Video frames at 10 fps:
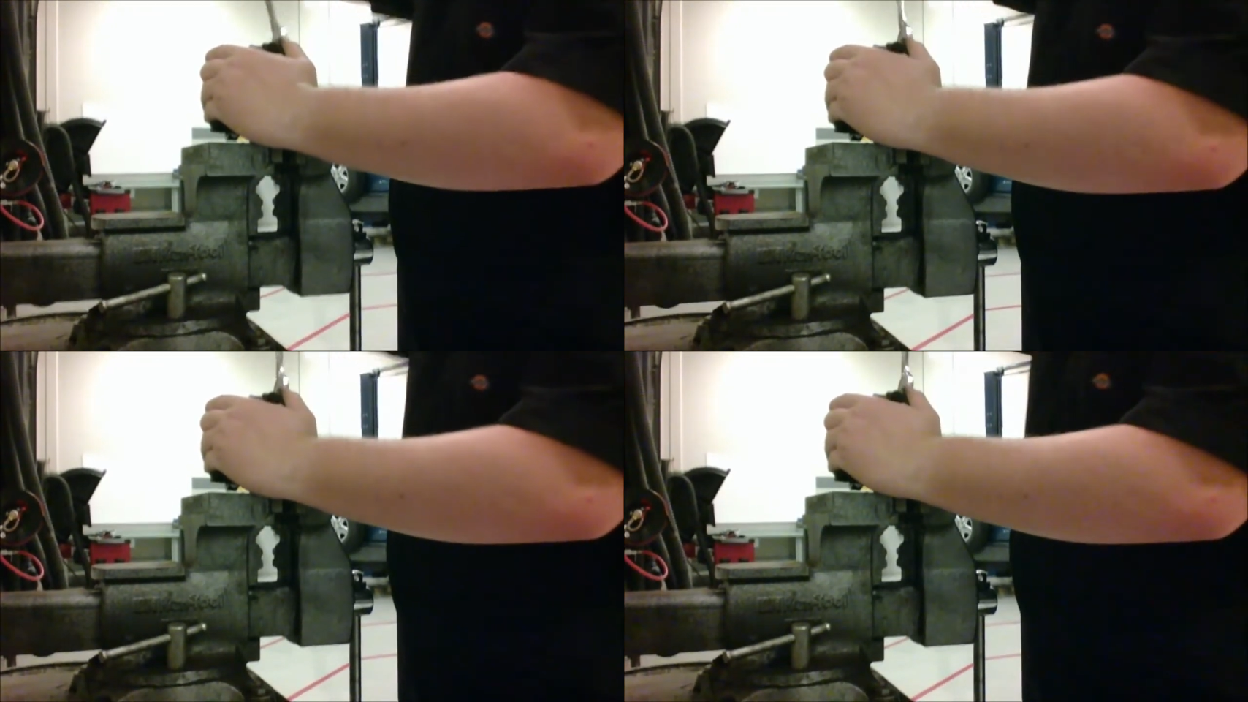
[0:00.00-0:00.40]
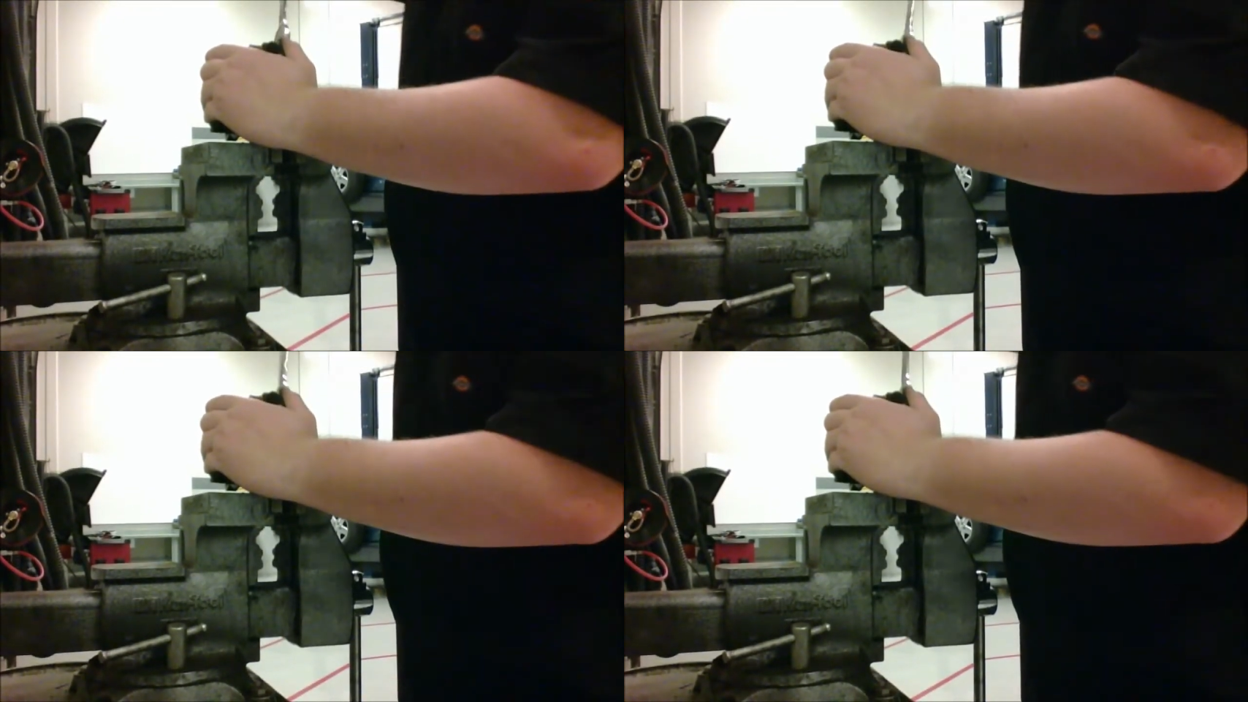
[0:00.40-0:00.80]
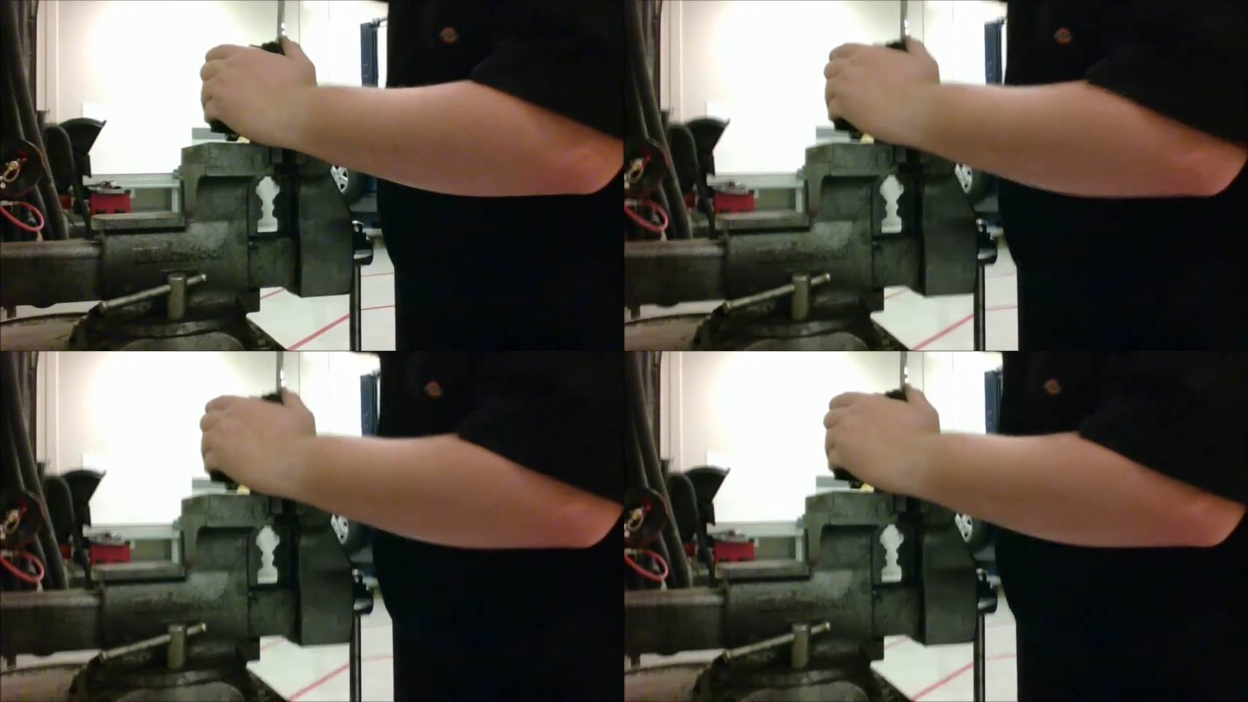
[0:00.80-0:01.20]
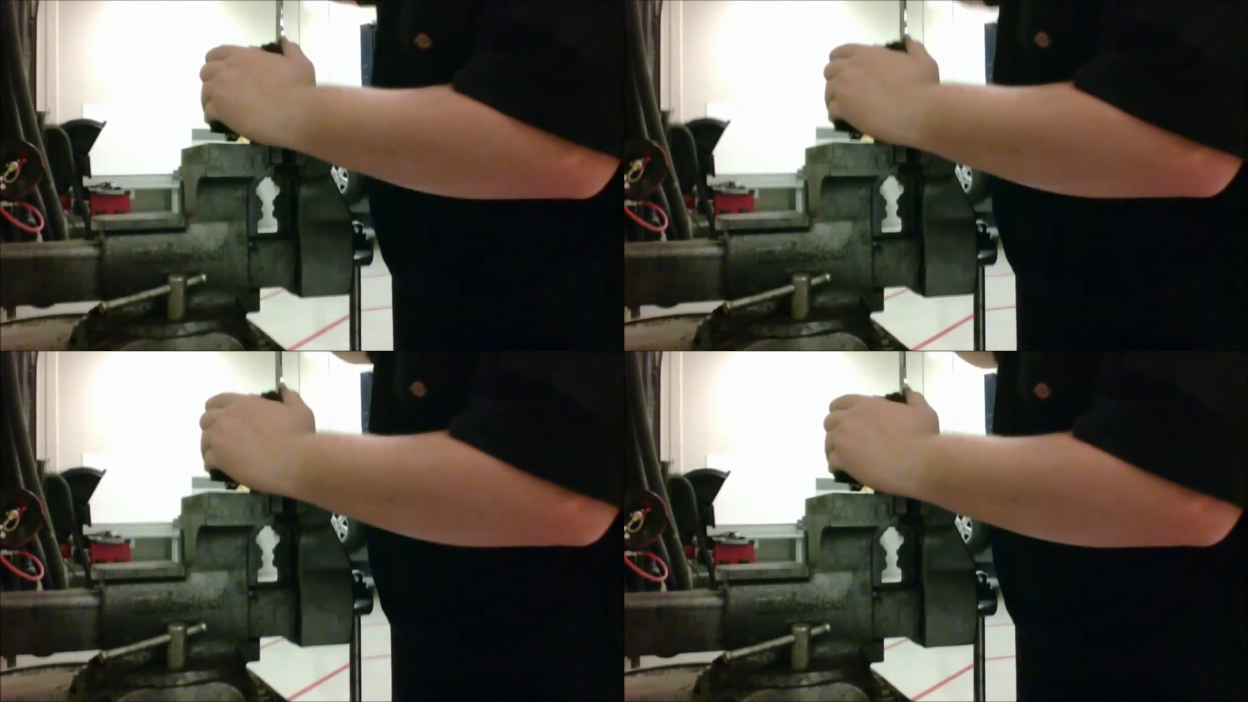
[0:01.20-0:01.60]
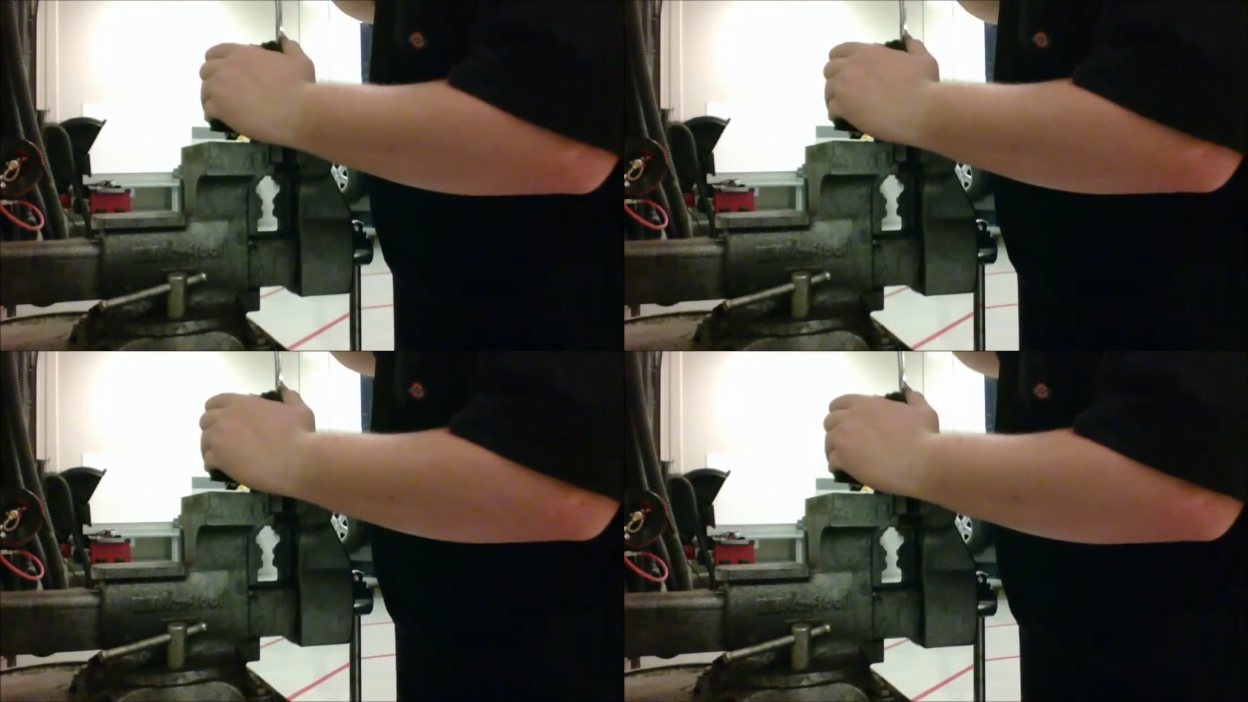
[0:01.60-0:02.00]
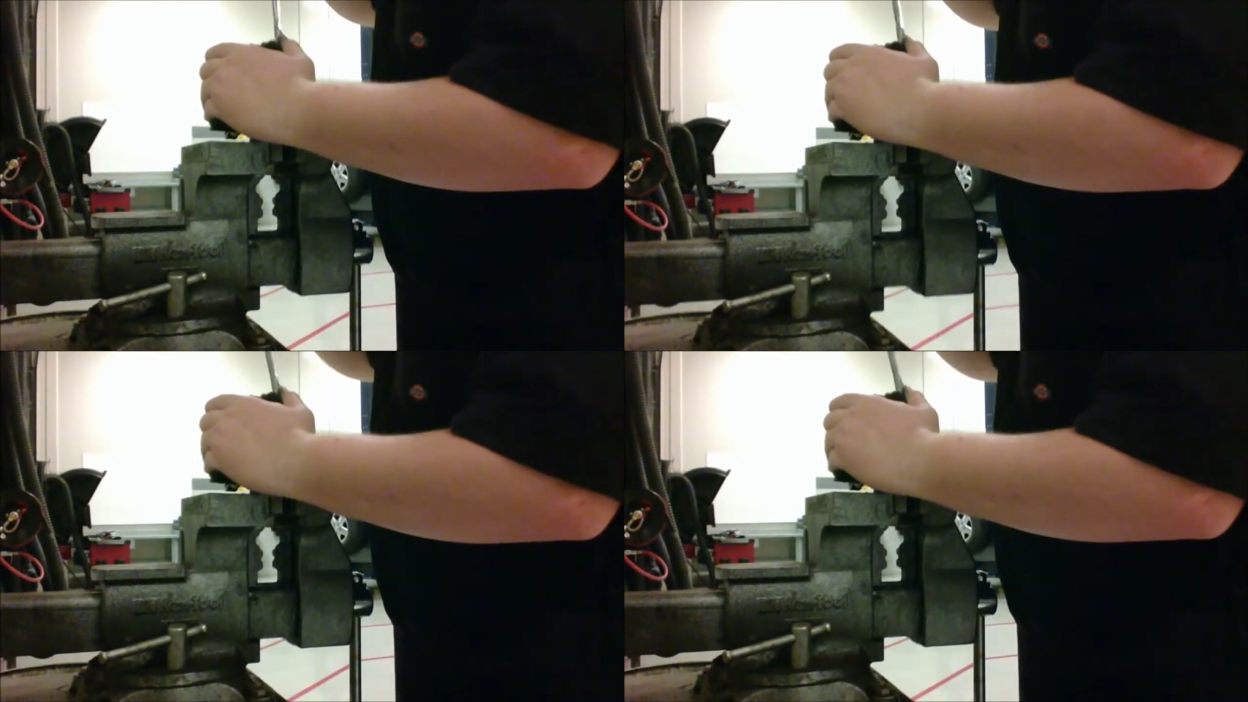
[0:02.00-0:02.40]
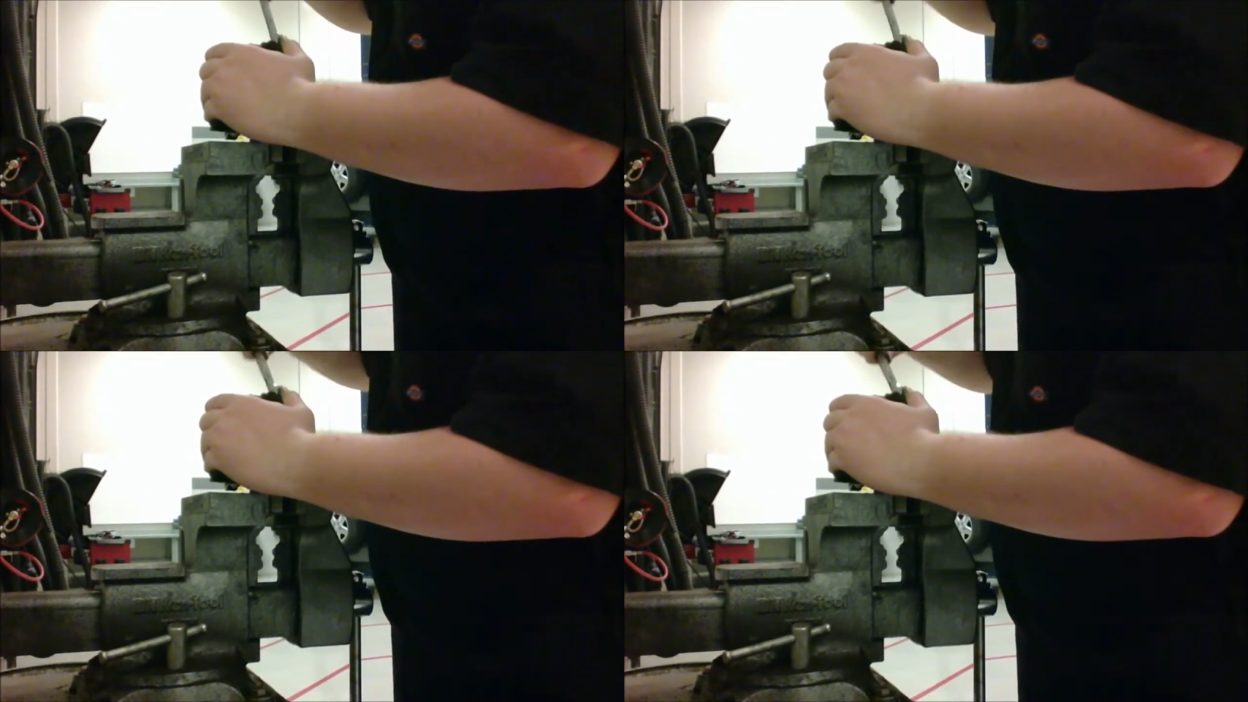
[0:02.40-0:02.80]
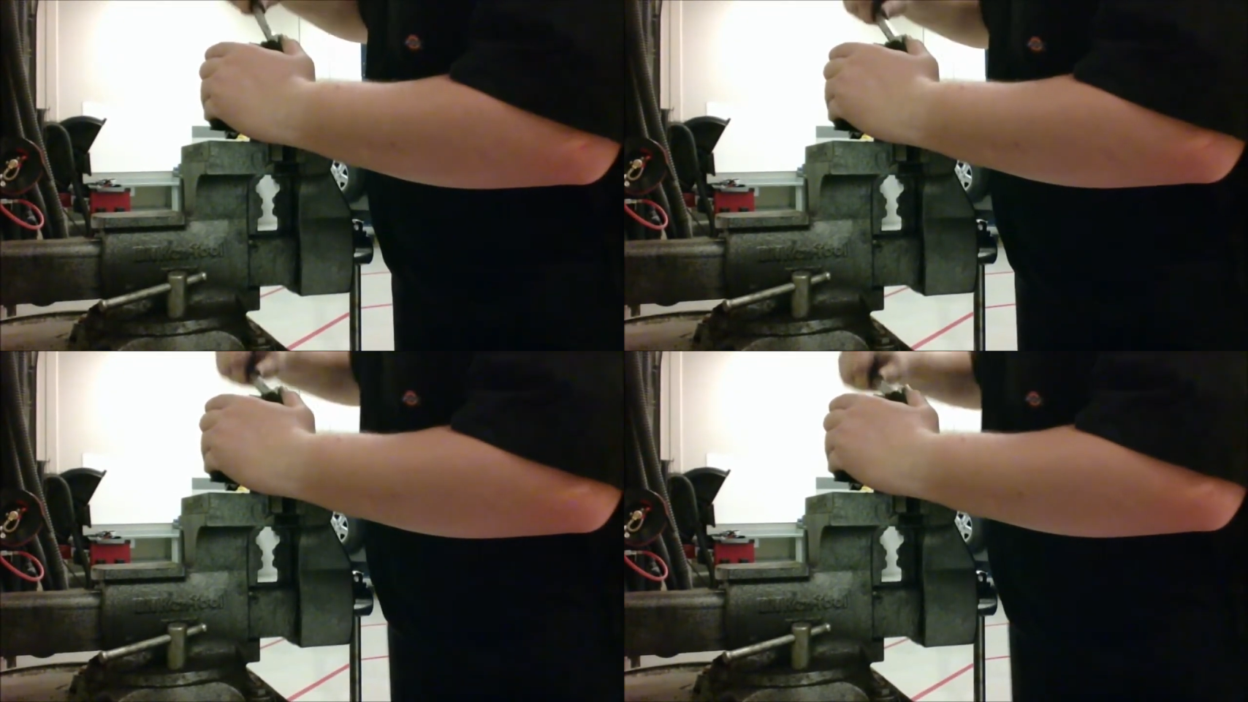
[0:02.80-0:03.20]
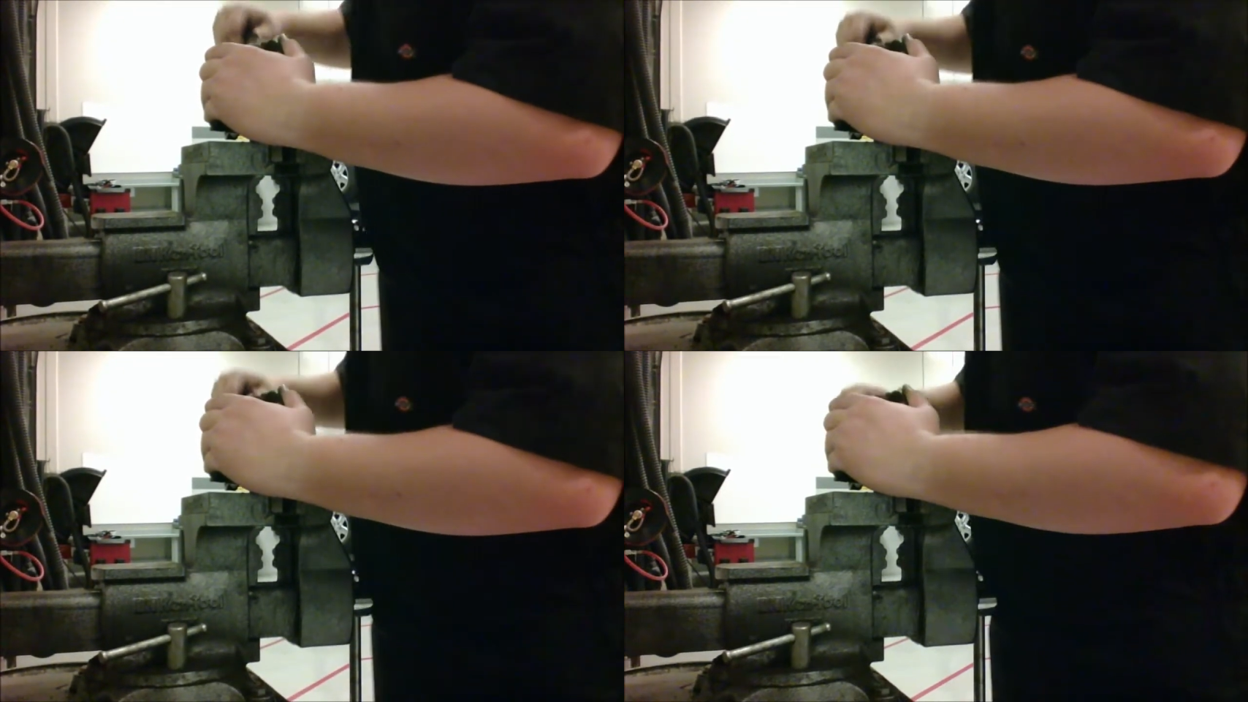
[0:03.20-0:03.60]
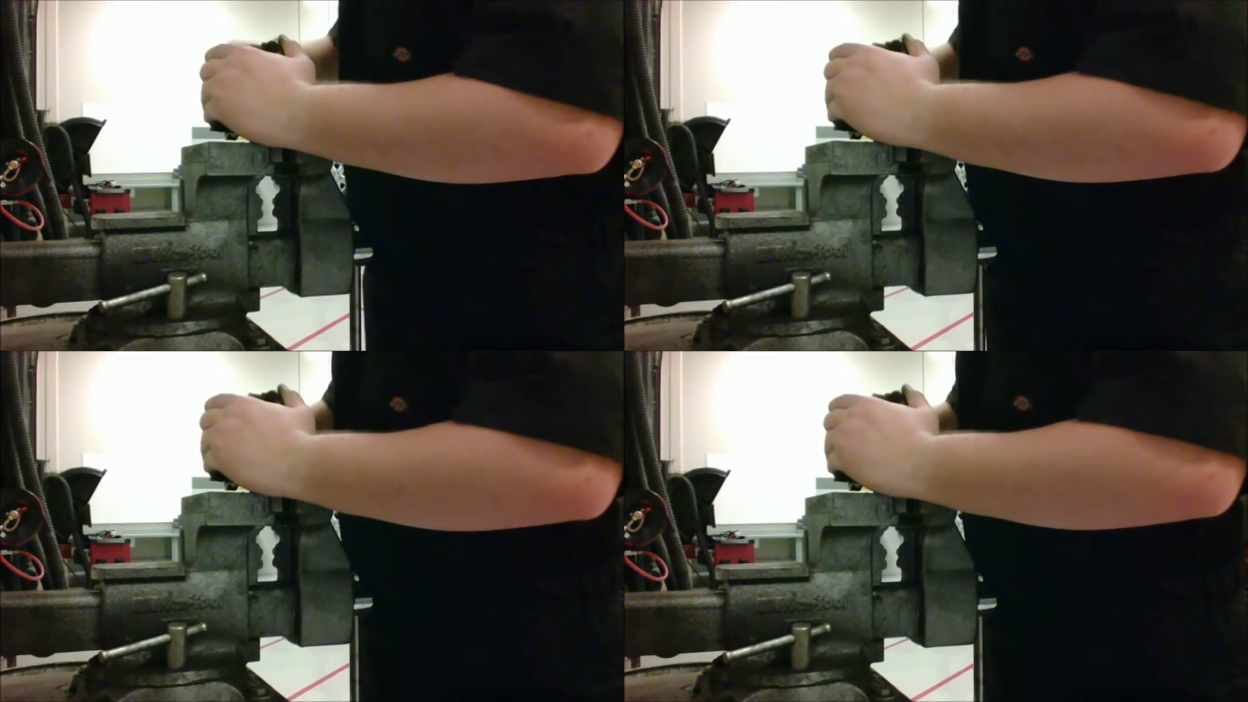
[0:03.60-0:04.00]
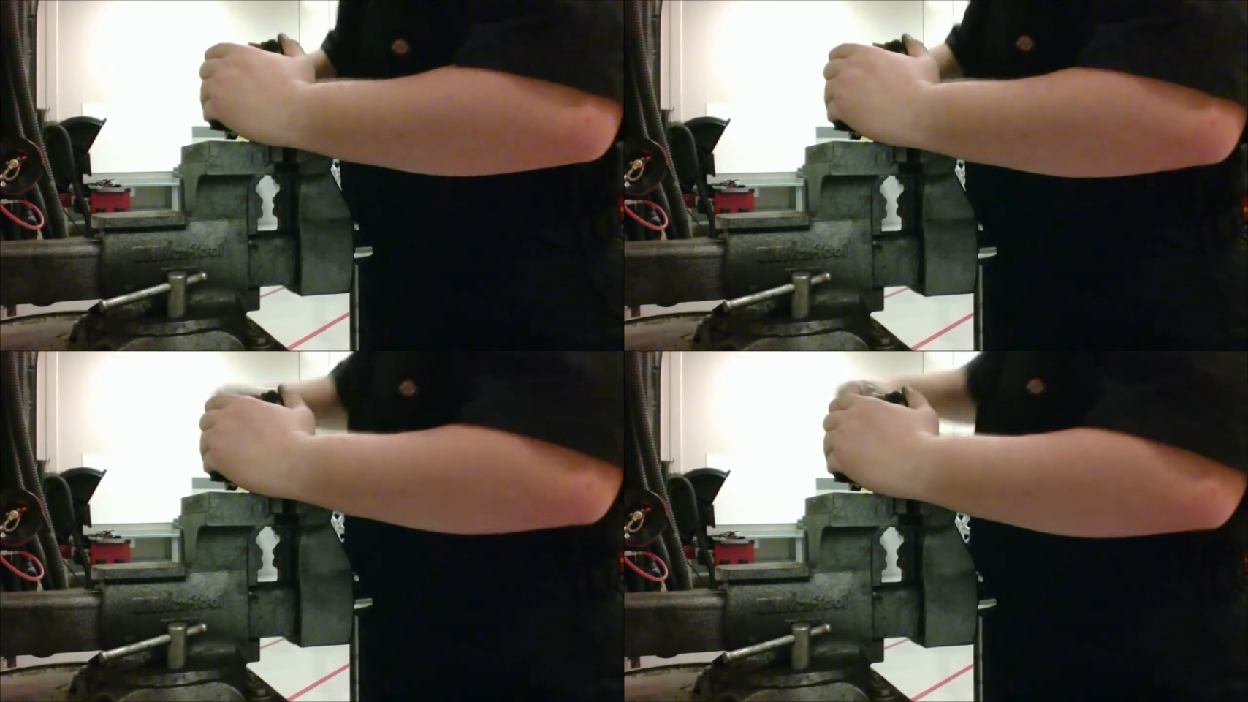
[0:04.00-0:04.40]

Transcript: [unreadable: no face in view]